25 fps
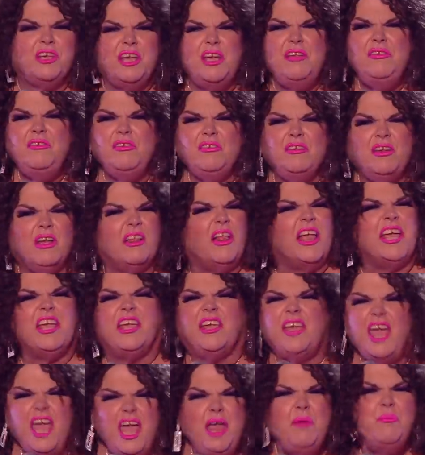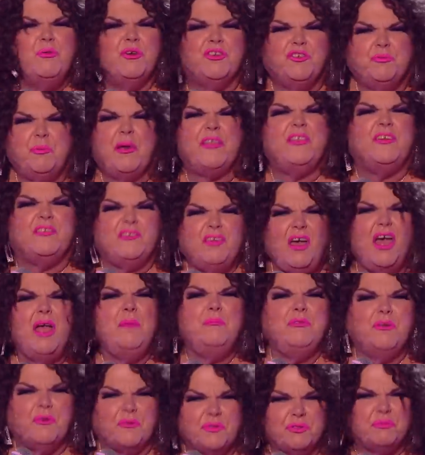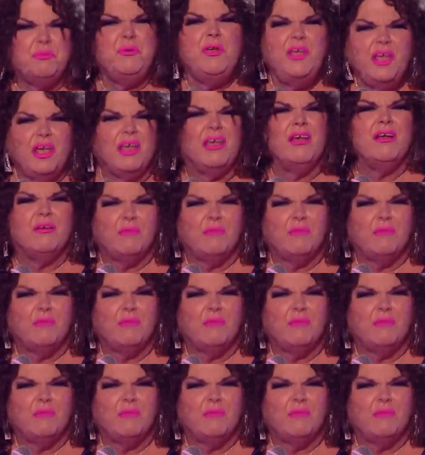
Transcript: kids into like Cambridge by the time they're 3,